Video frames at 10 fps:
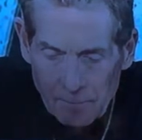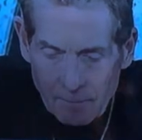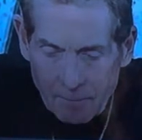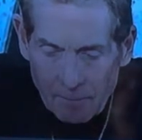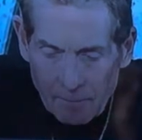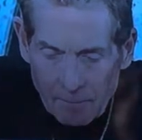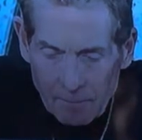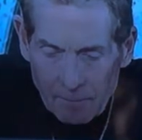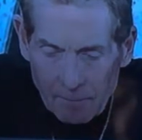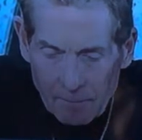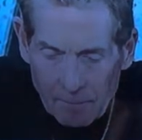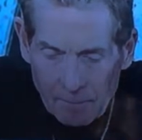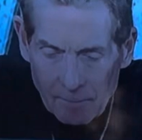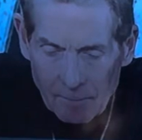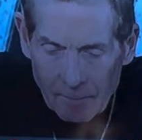
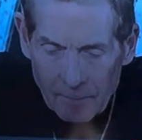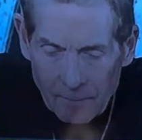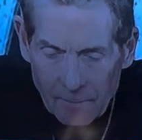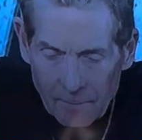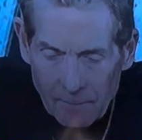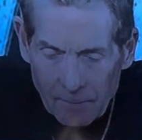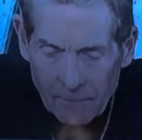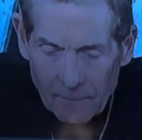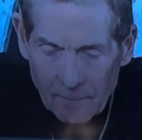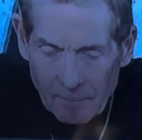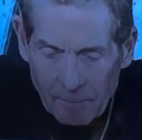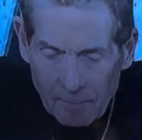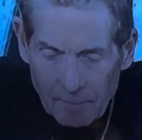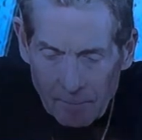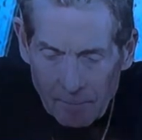
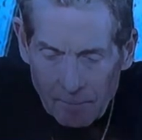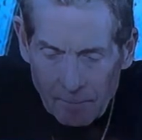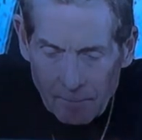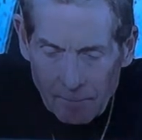No words are spoken by the person on screen.